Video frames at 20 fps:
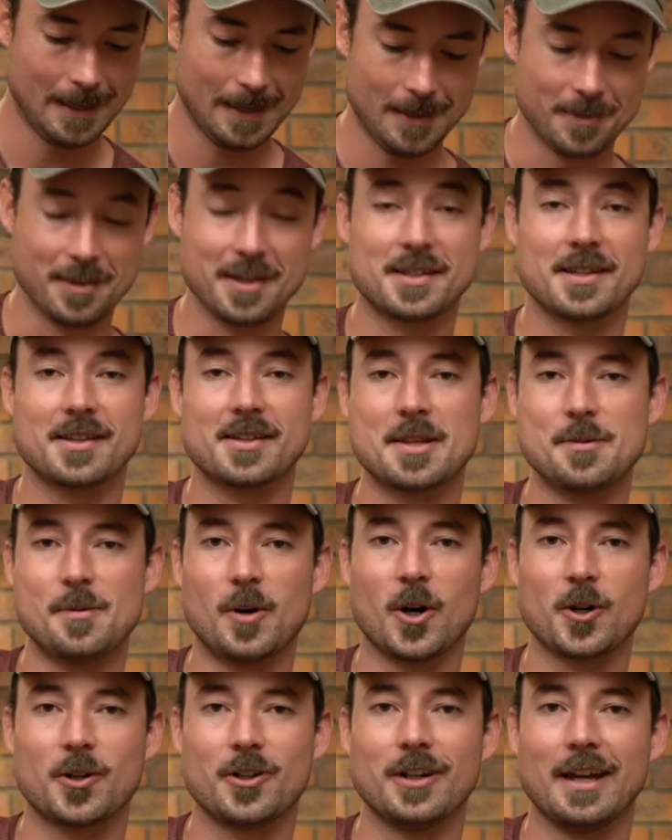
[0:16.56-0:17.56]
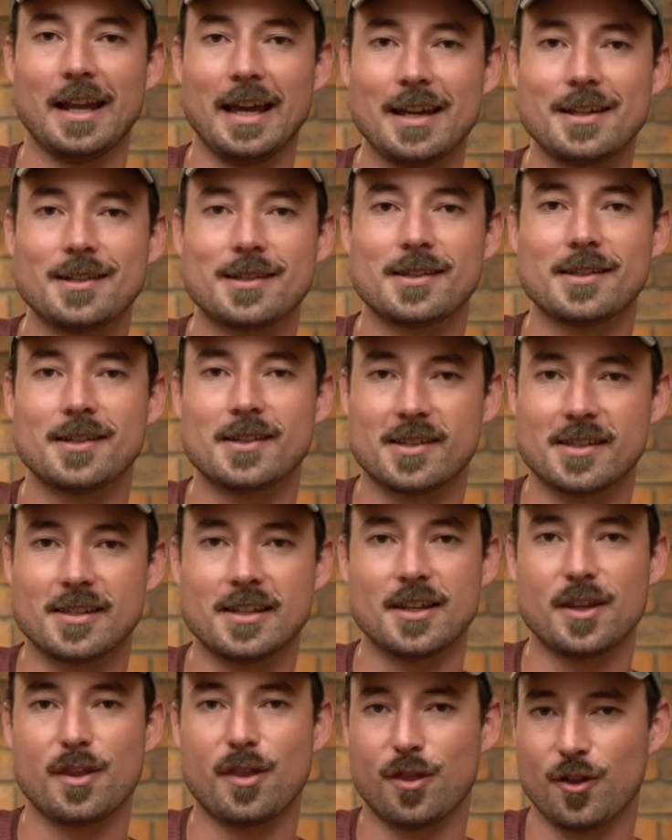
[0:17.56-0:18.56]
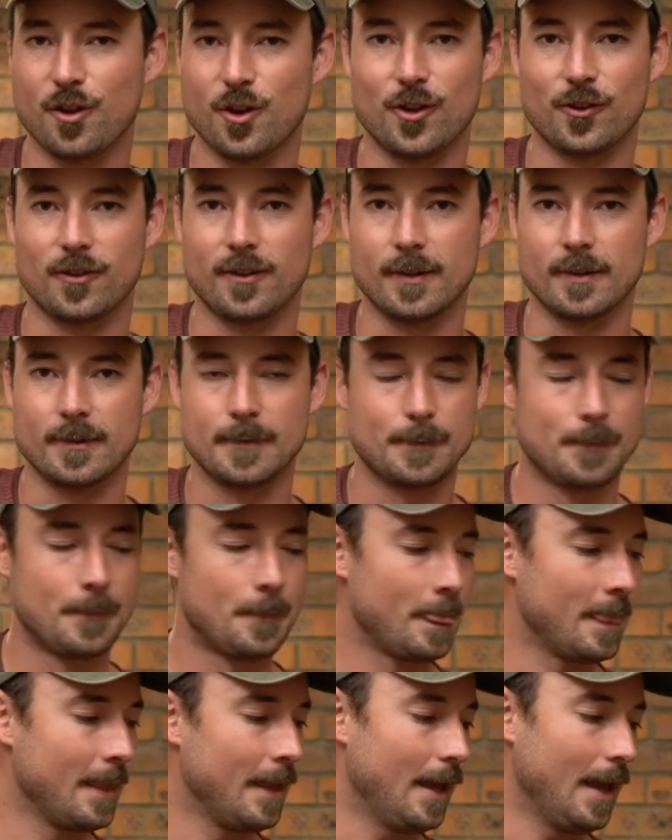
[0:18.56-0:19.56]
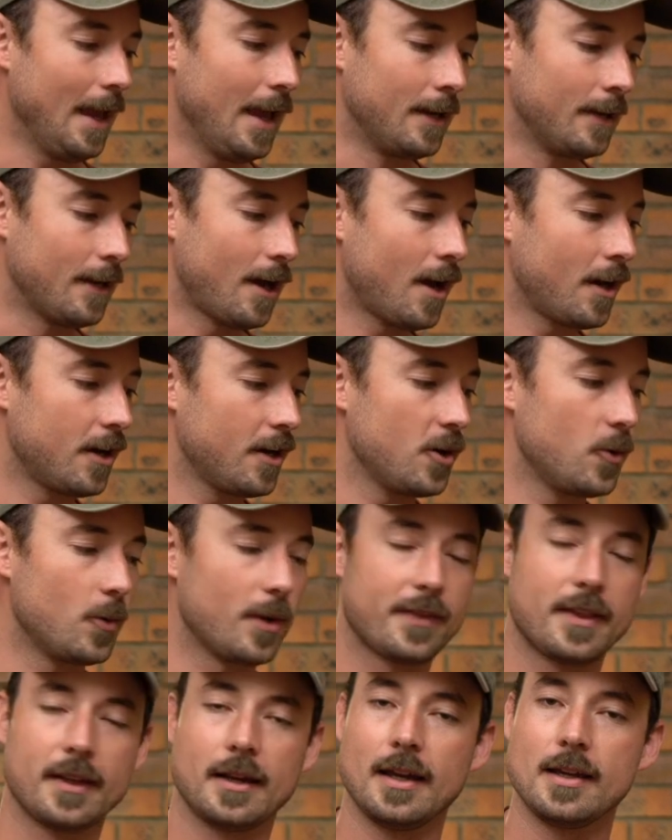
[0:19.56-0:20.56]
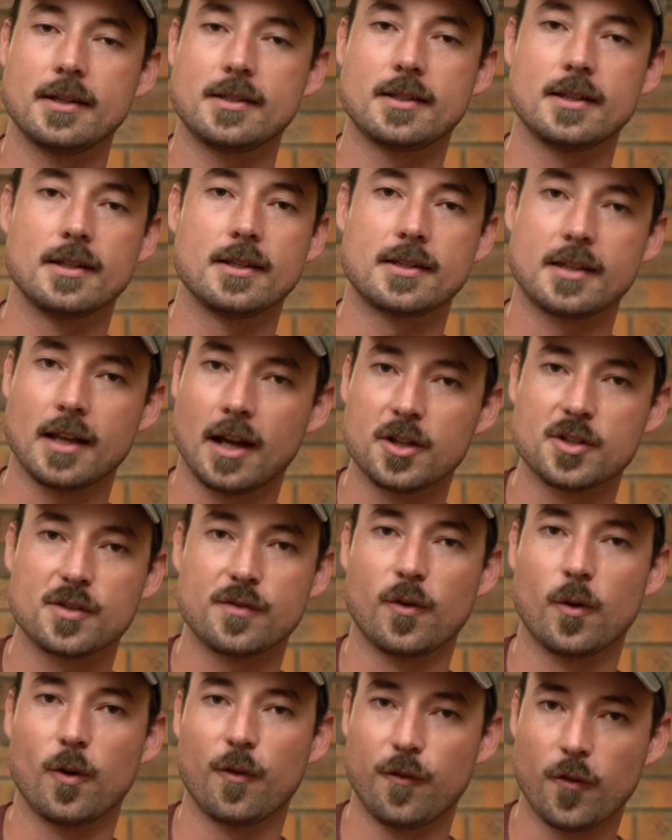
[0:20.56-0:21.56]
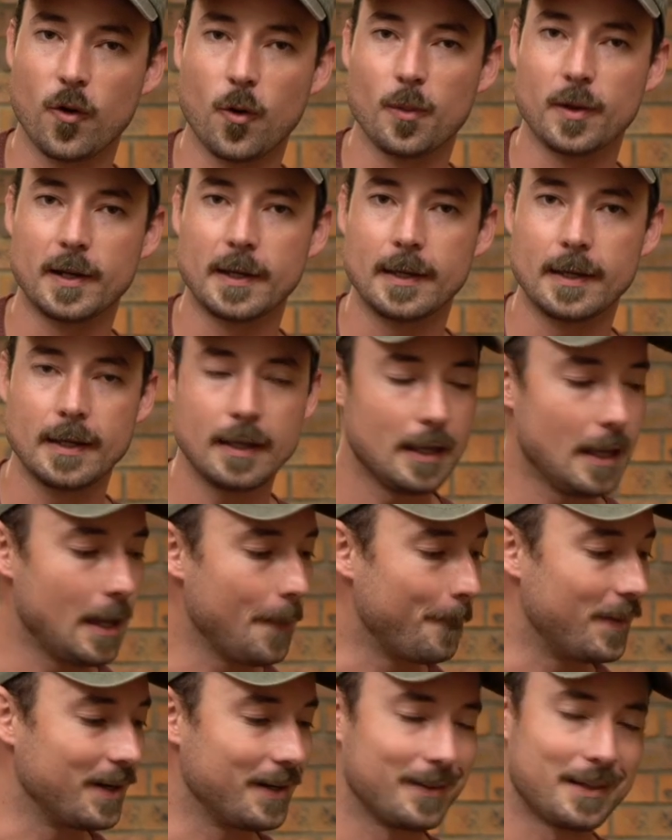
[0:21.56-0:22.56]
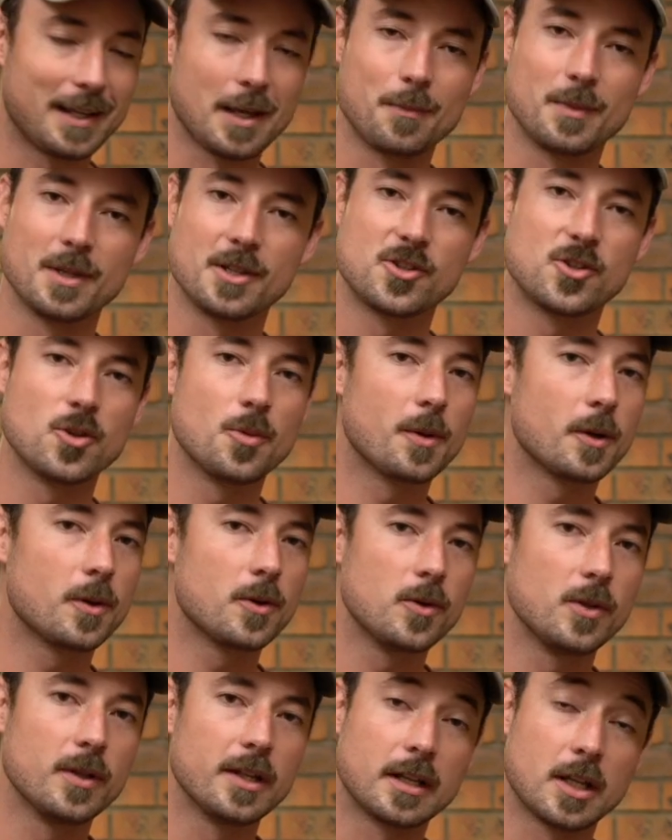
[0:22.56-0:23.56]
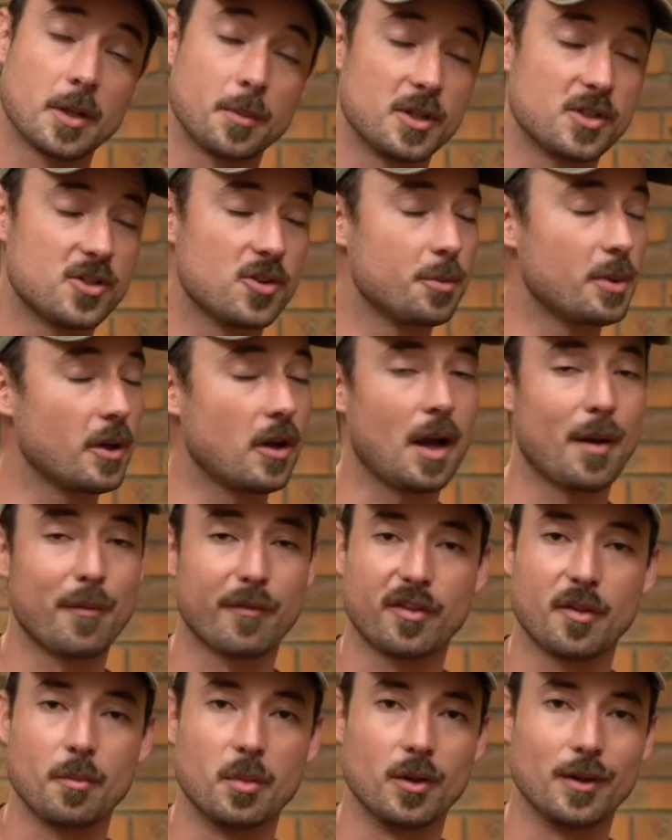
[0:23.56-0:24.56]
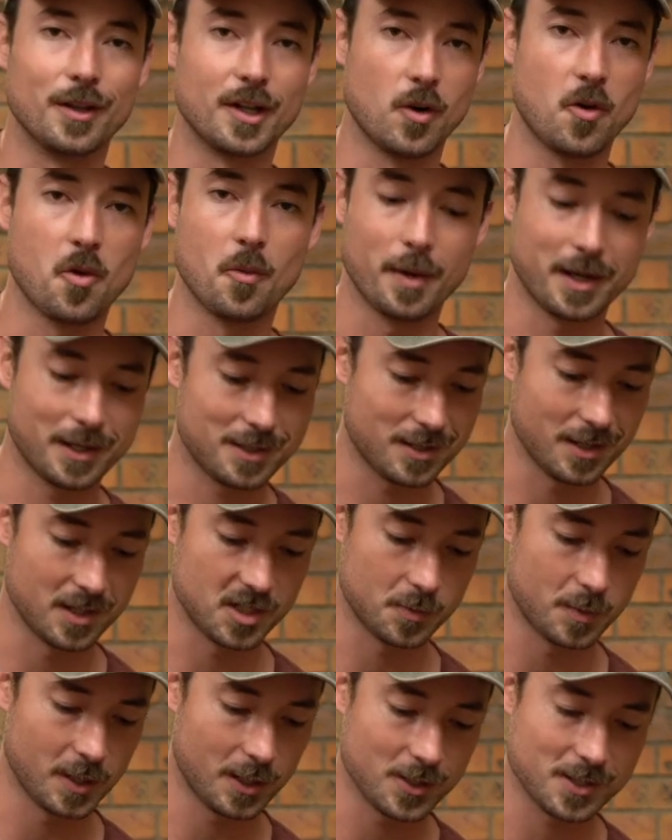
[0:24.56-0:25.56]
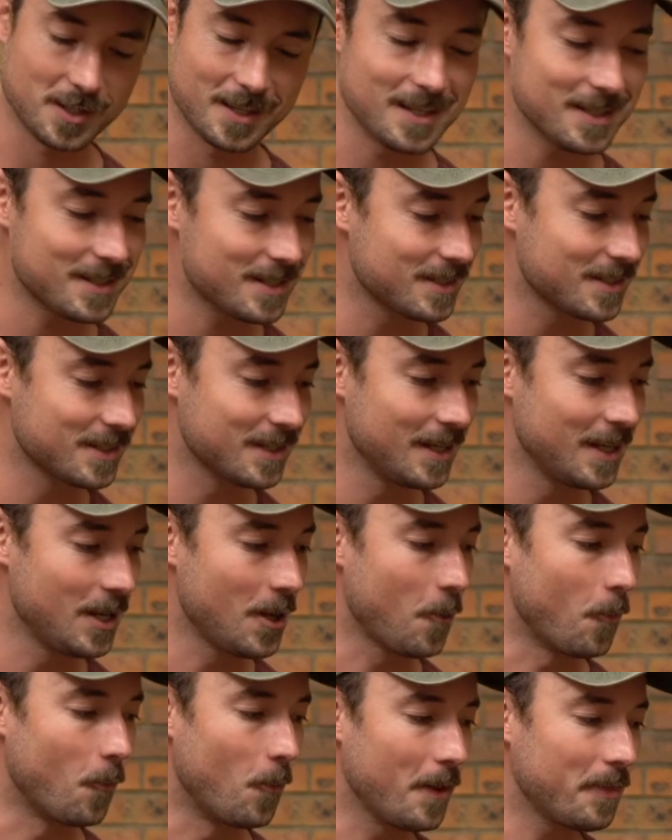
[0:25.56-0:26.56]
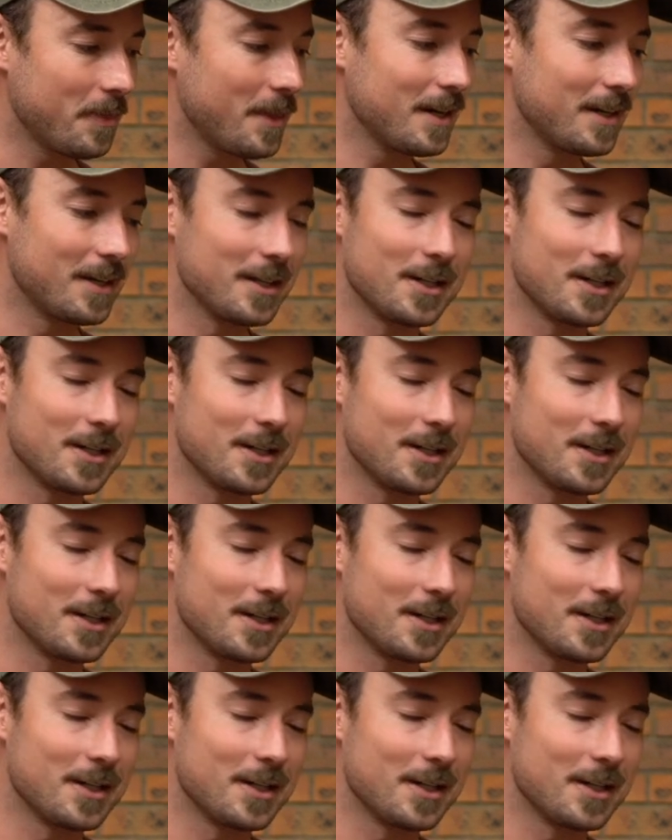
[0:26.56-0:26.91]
This is the Martin SC-13, and I don't know what that SC sounds for formally, but it can be super cool. It could be super comfortable. It all makes sense because what they